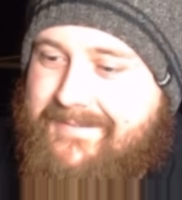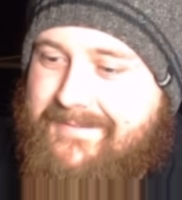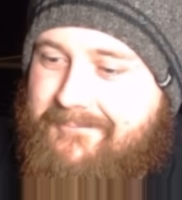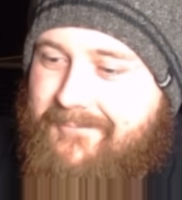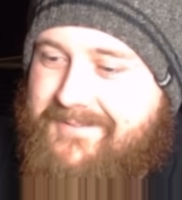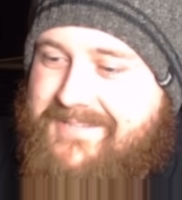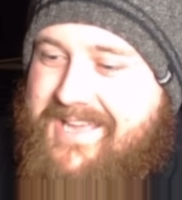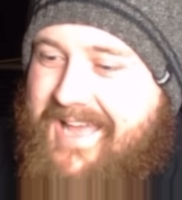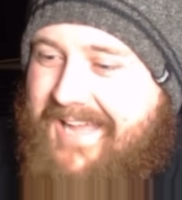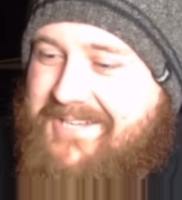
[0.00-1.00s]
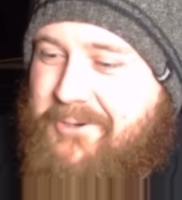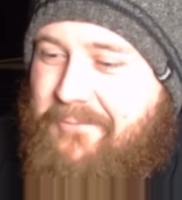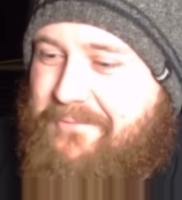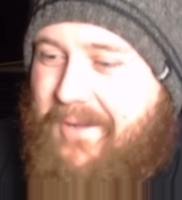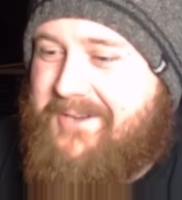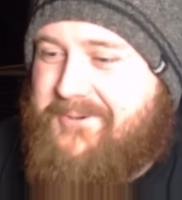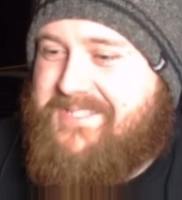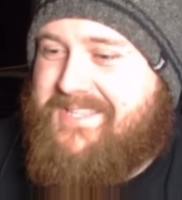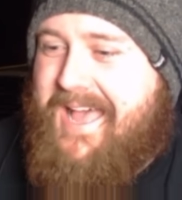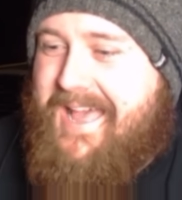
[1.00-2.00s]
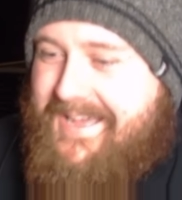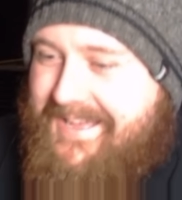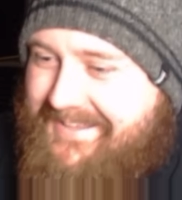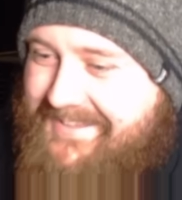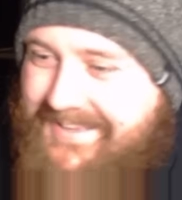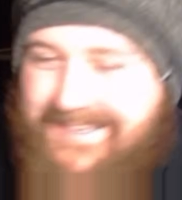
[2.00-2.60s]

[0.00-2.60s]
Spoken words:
What the actual f*** was that?